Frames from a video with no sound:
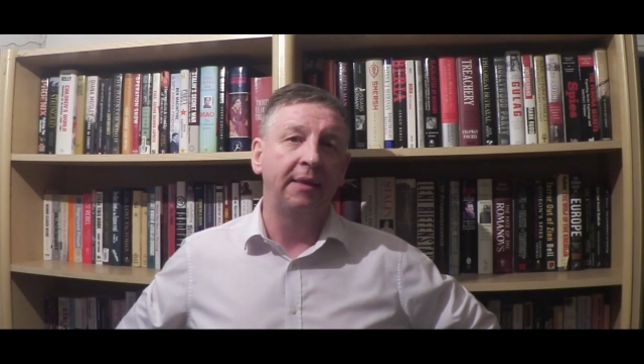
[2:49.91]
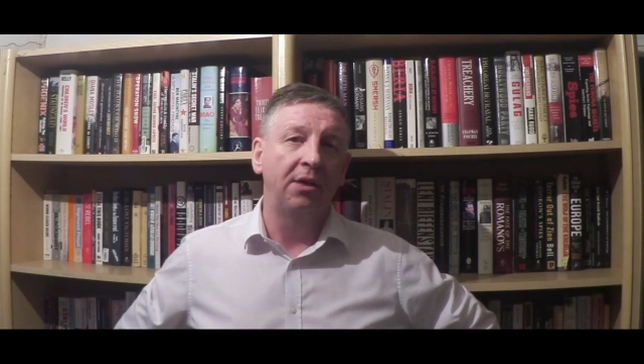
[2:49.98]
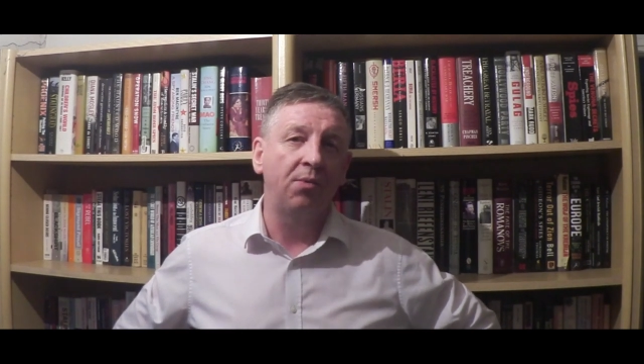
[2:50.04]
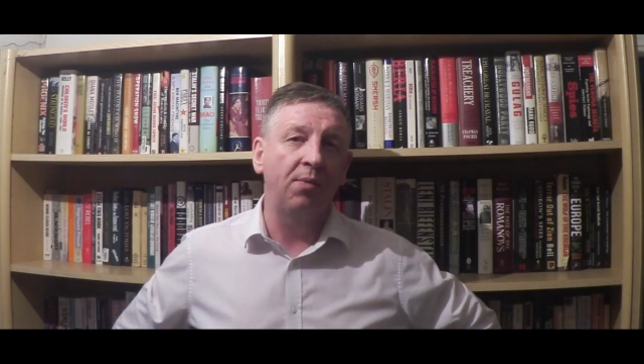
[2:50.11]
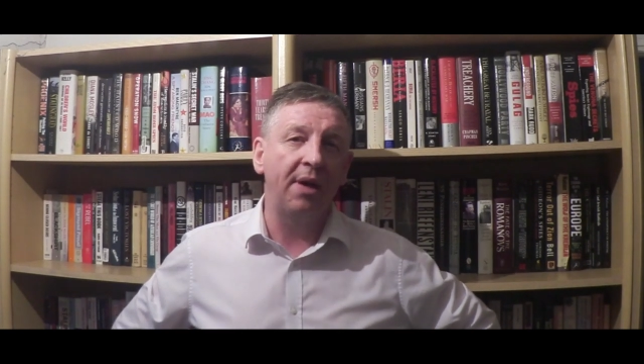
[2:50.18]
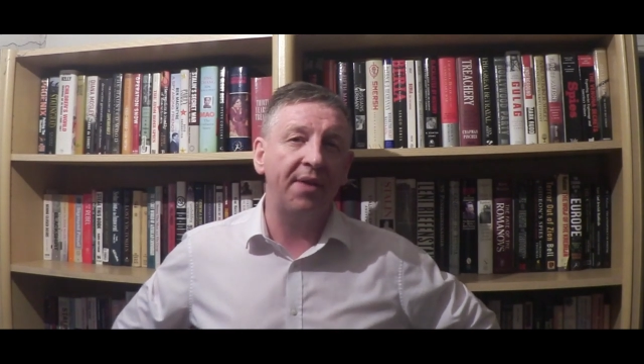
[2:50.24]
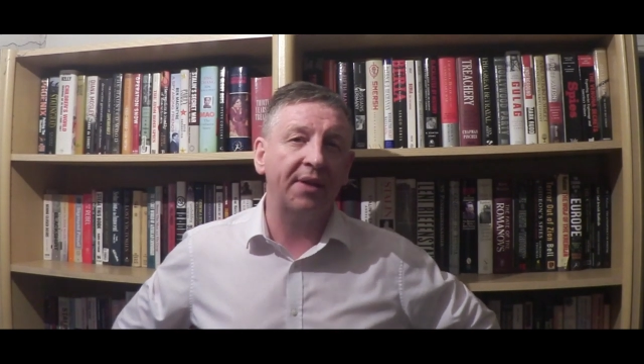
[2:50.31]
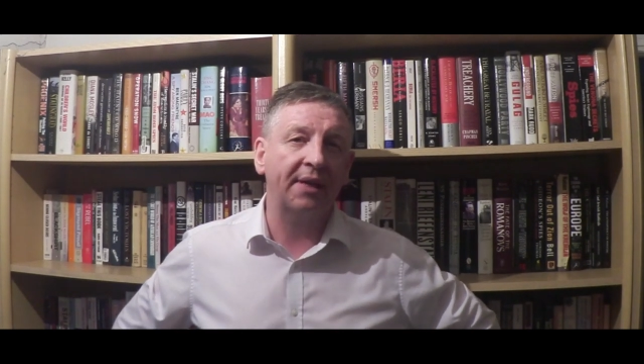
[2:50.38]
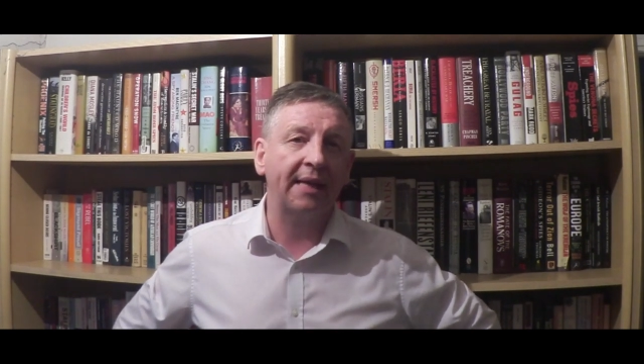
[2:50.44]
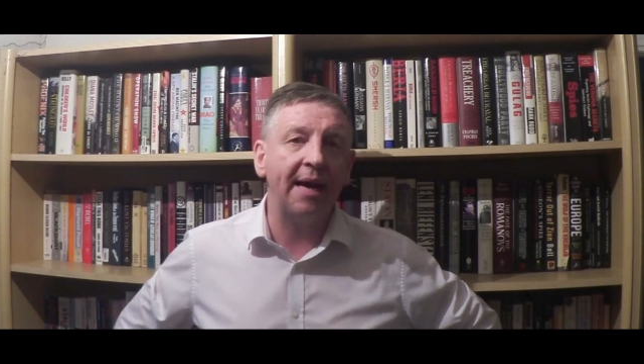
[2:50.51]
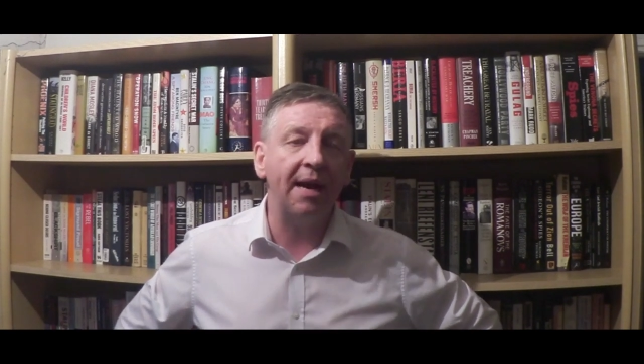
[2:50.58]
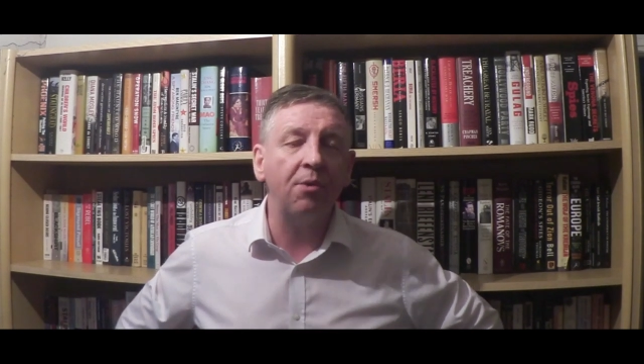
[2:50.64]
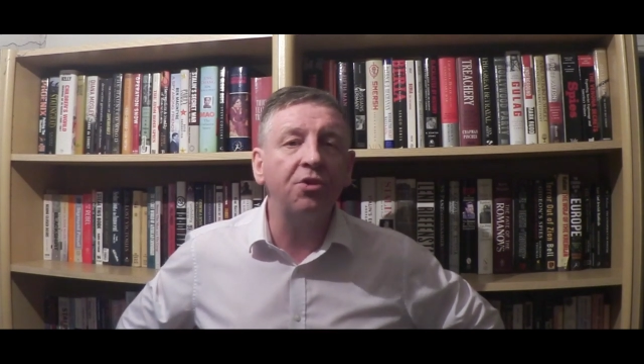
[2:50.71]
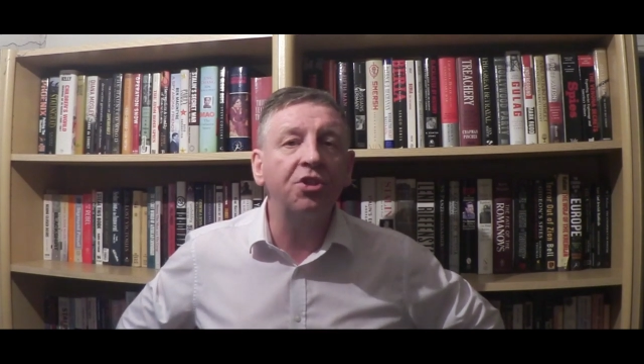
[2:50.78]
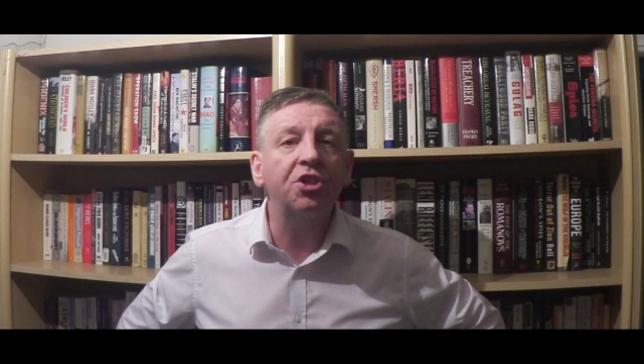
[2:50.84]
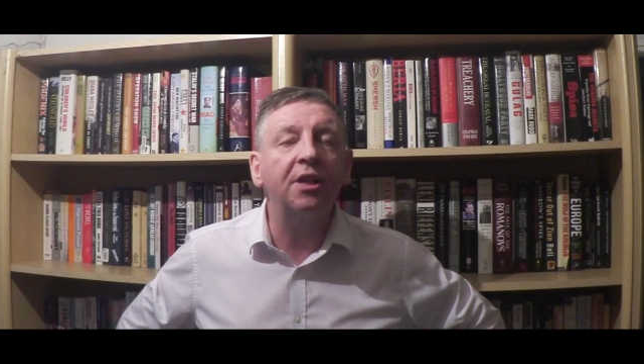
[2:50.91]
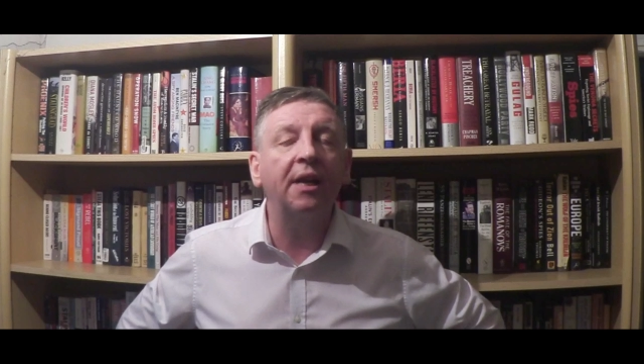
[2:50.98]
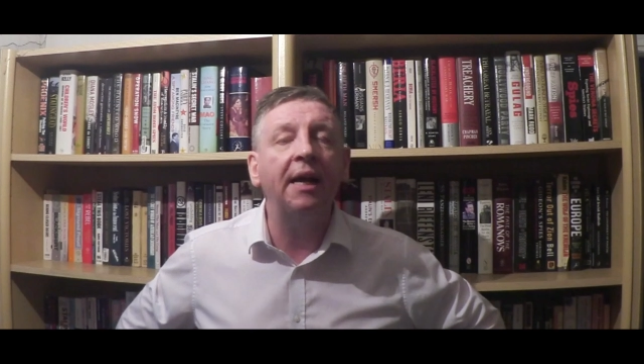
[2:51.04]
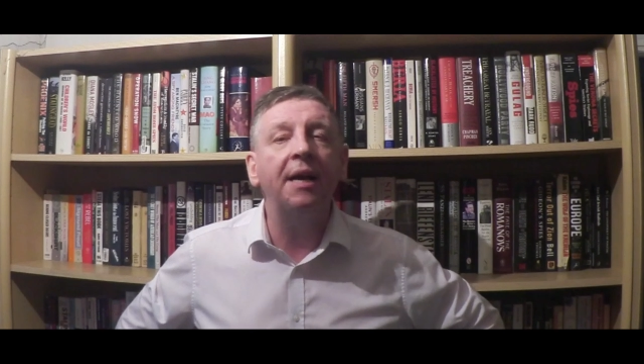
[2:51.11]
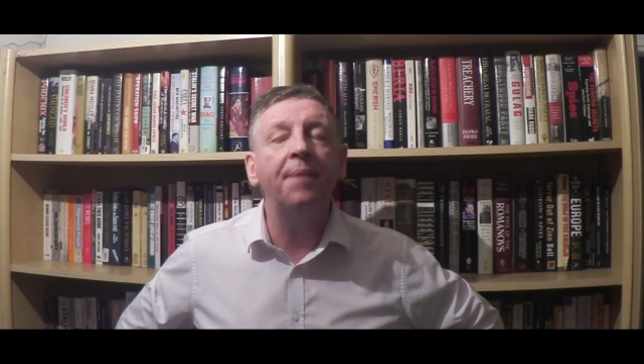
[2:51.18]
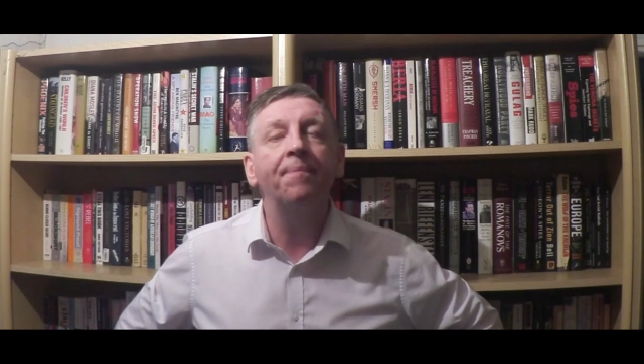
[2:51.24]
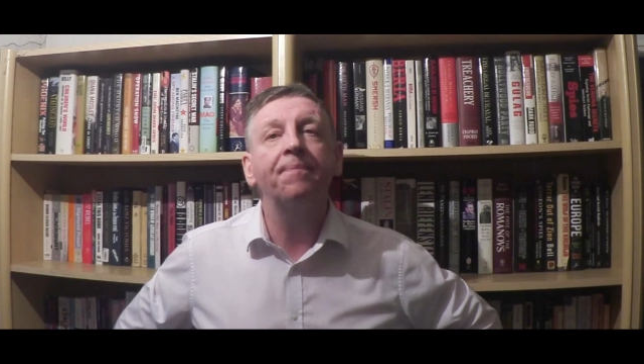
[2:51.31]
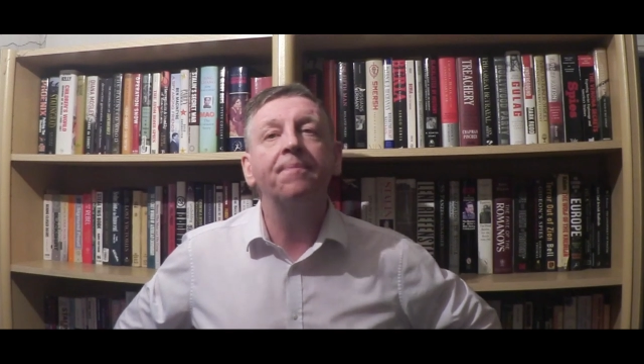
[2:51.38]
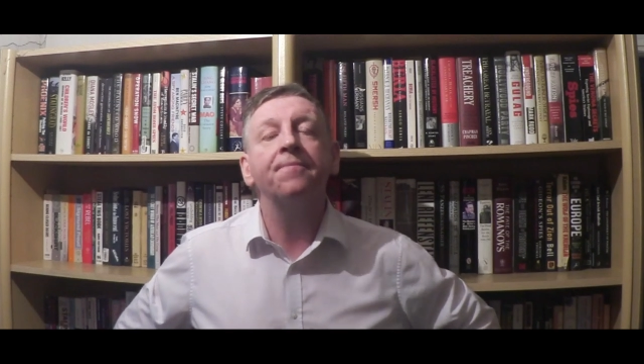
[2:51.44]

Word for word: where the counsellor,